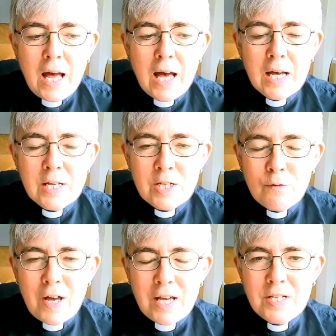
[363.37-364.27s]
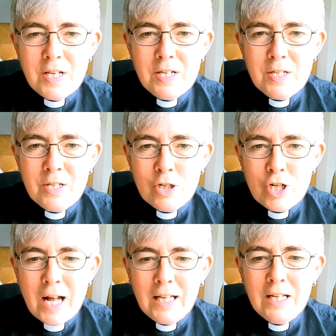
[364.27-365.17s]
as it faces the
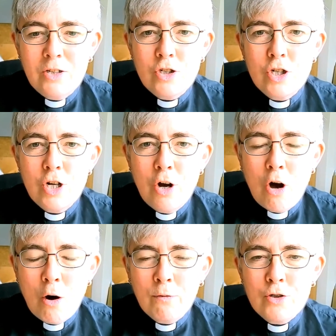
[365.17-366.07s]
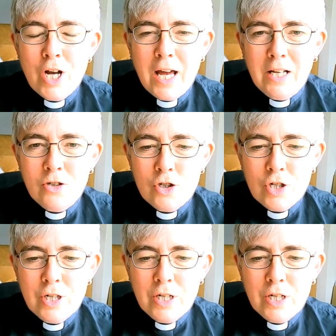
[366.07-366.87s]
challenge of change.